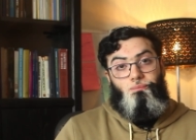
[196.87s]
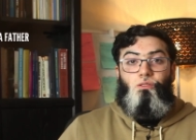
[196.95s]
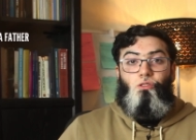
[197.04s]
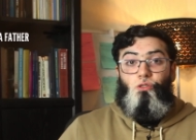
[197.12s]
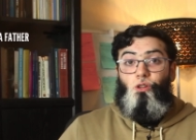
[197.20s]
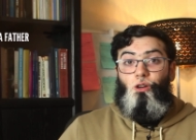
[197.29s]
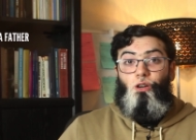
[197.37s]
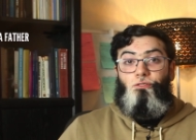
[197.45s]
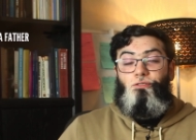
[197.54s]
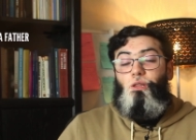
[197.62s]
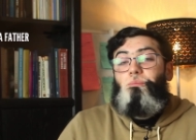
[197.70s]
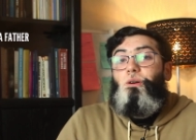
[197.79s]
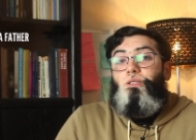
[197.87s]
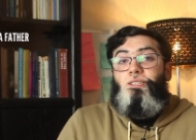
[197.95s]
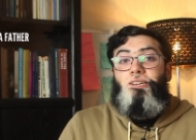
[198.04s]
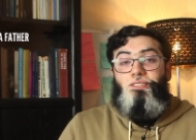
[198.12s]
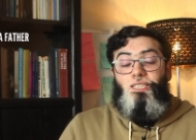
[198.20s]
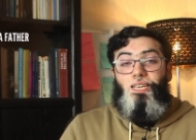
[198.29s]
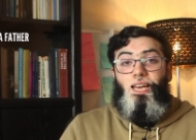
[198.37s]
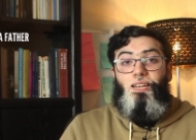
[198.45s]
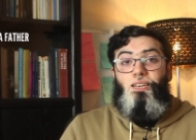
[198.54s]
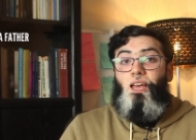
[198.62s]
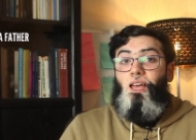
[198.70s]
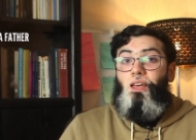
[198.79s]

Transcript: So starting off with the positives again,